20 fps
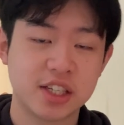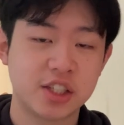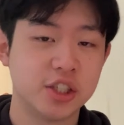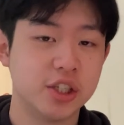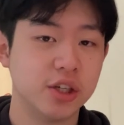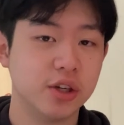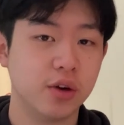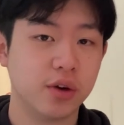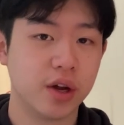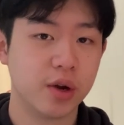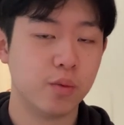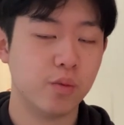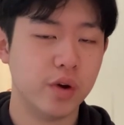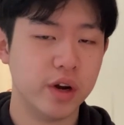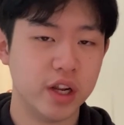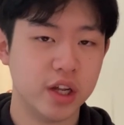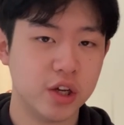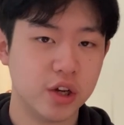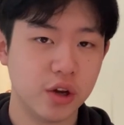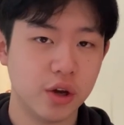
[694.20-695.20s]
actually looking
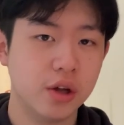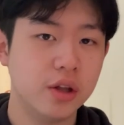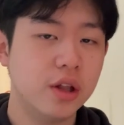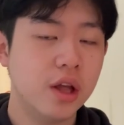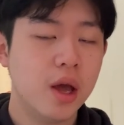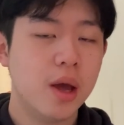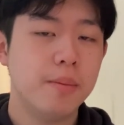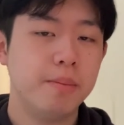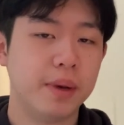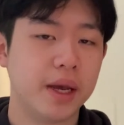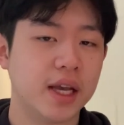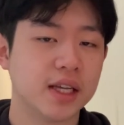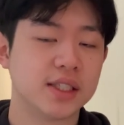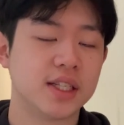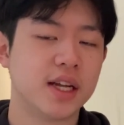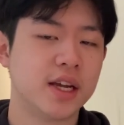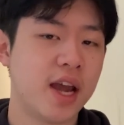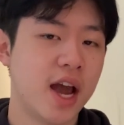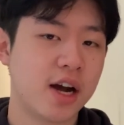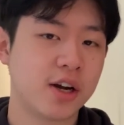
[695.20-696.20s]
really good because
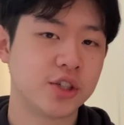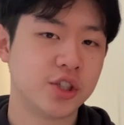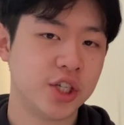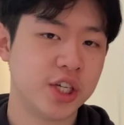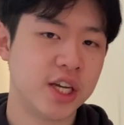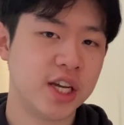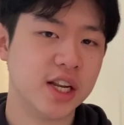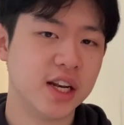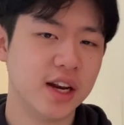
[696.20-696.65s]
the Hyakushiki